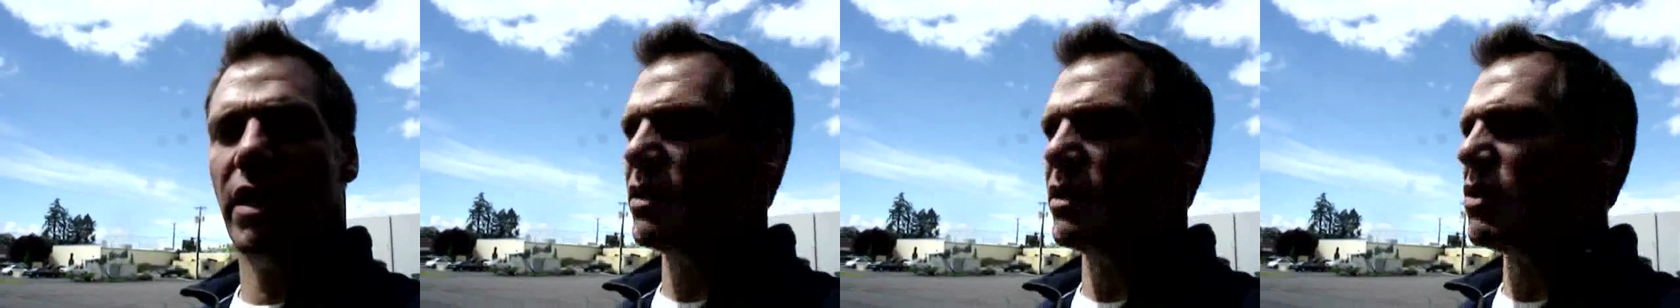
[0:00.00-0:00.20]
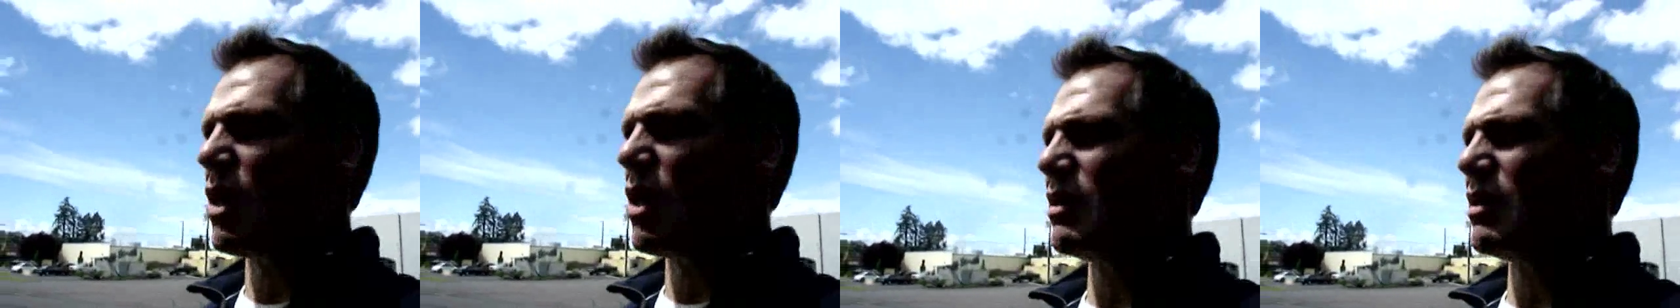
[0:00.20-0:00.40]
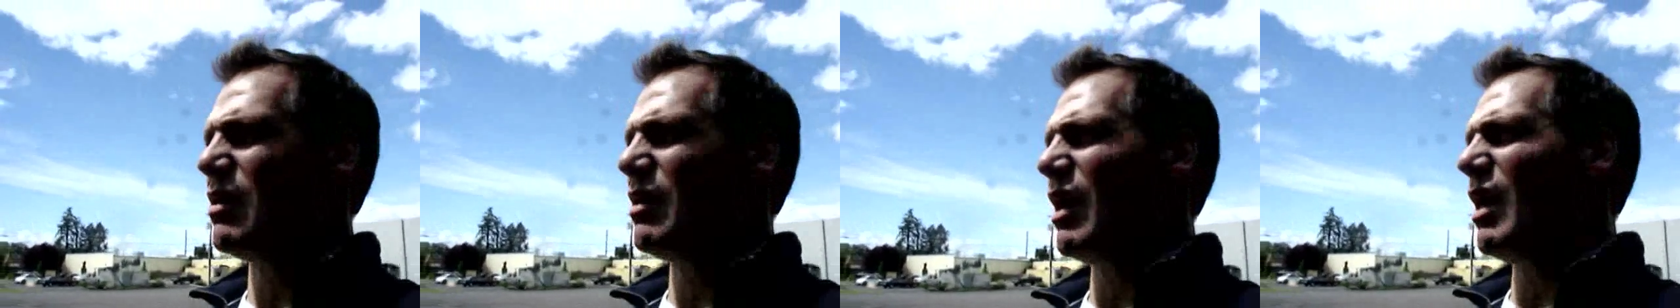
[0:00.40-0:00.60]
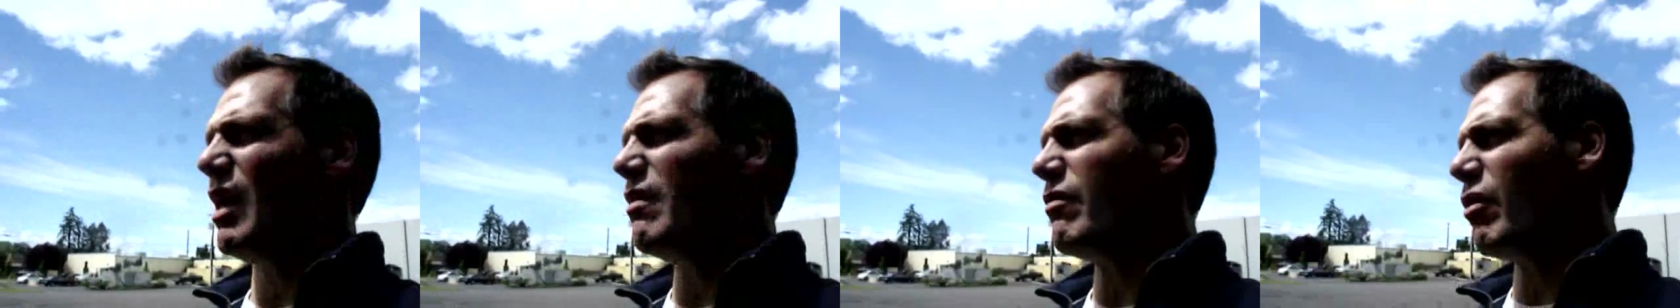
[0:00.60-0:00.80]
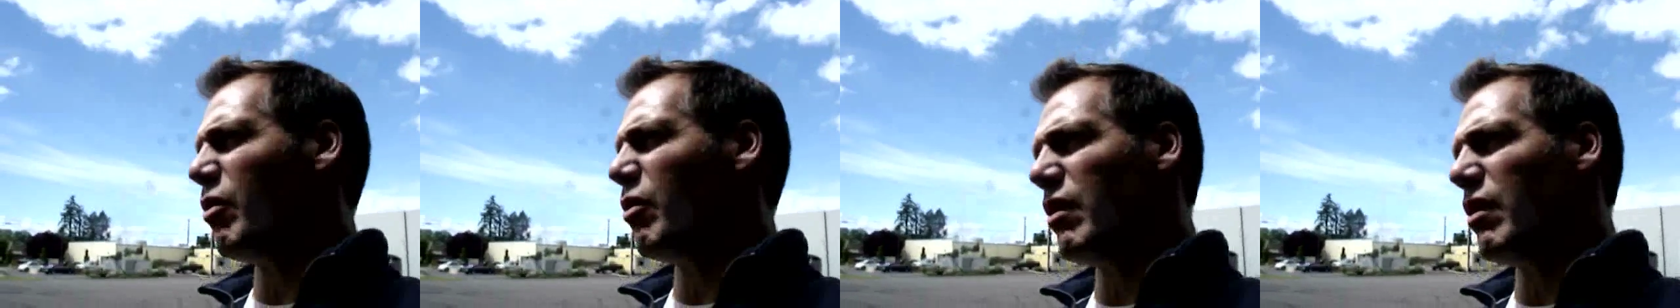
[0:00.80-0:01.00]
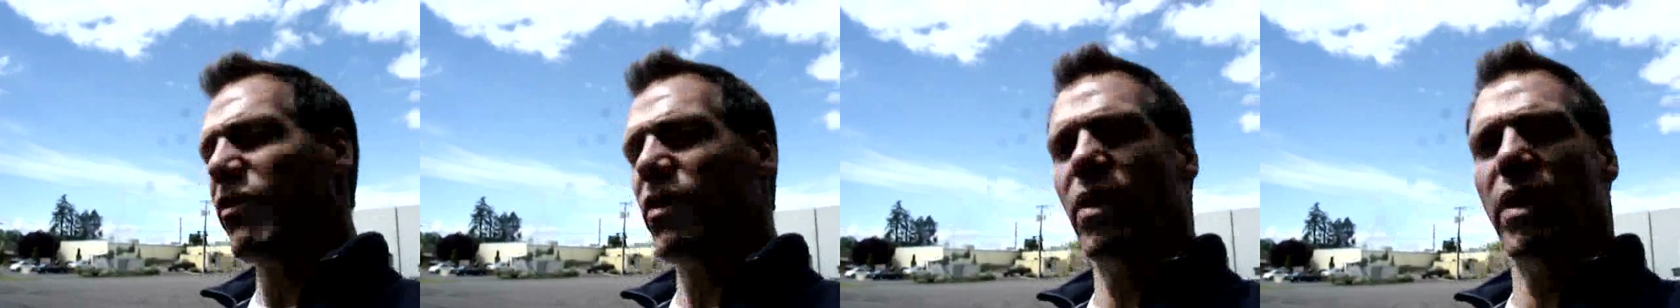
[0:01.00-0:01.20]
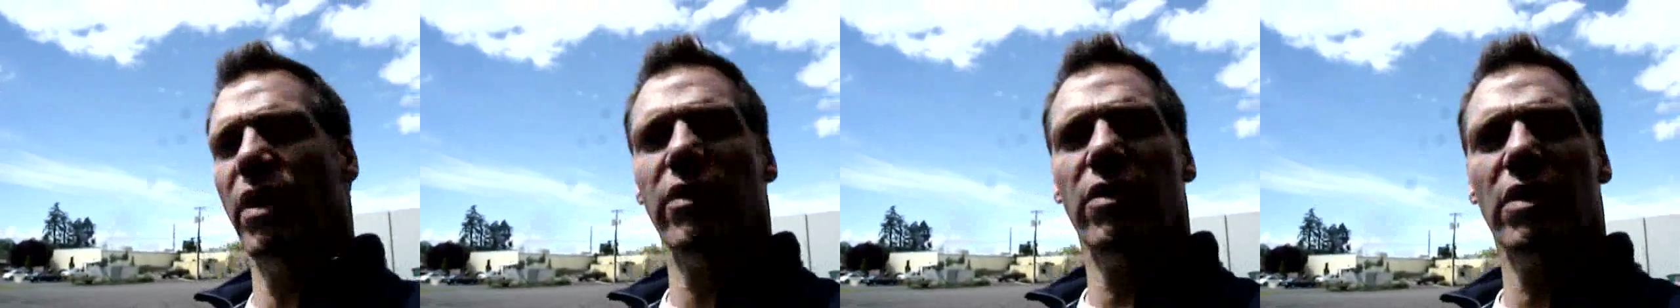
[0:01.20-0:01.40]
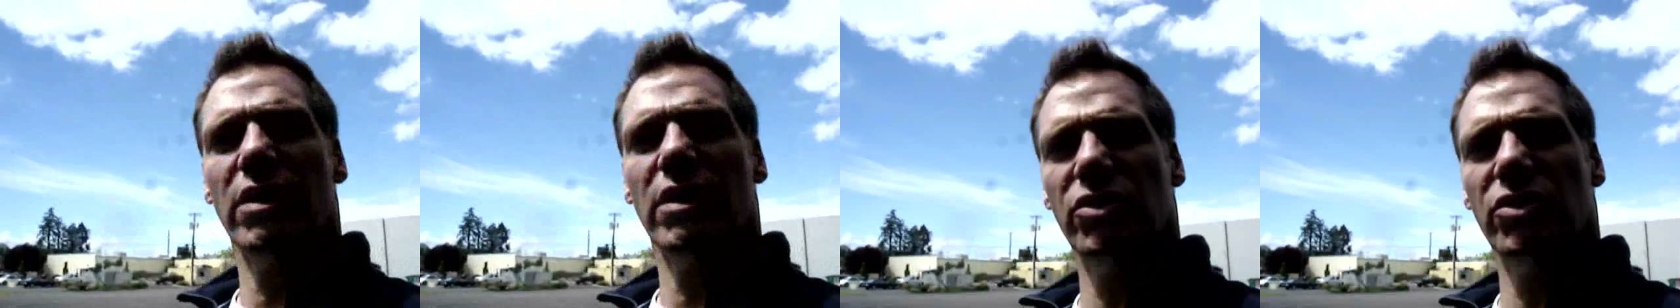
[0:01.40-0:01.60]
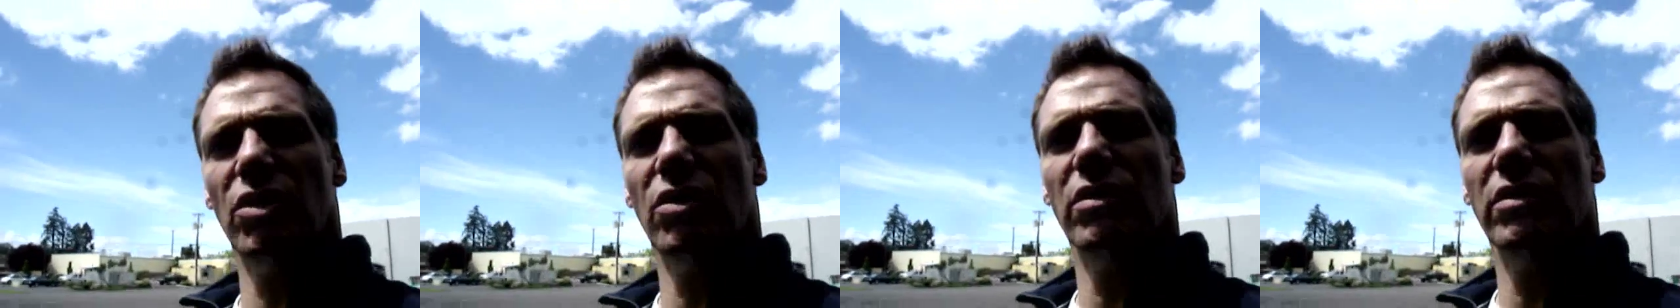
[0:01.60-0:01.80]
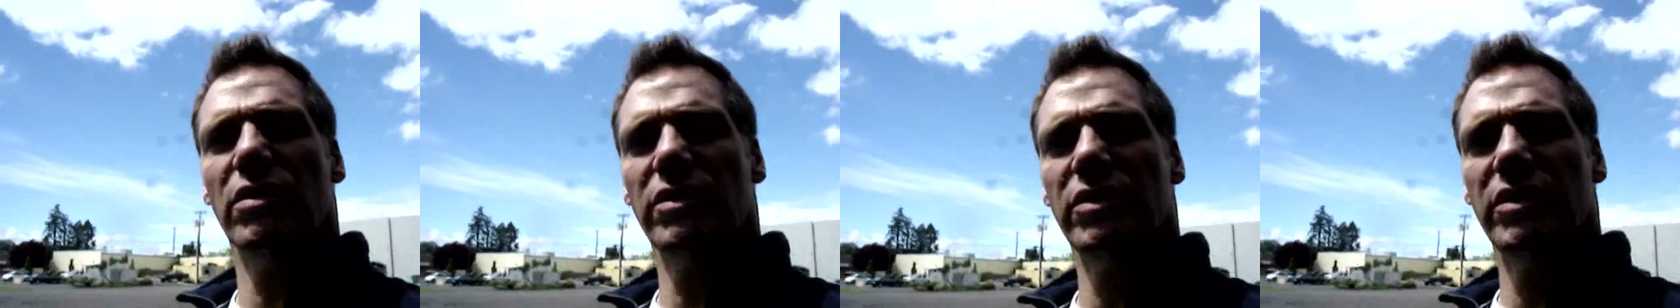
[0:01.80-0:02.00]
talk to Dave or one of our other
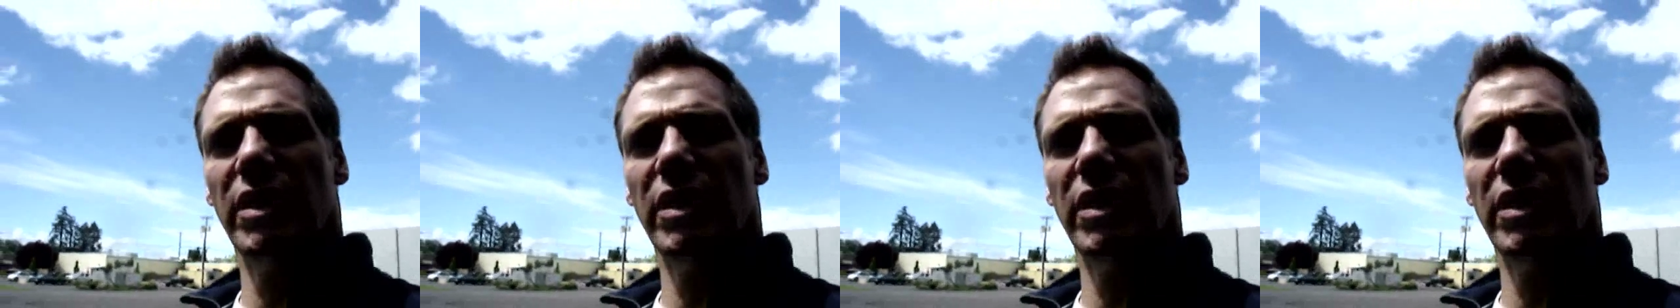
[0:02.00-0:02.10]
consultants,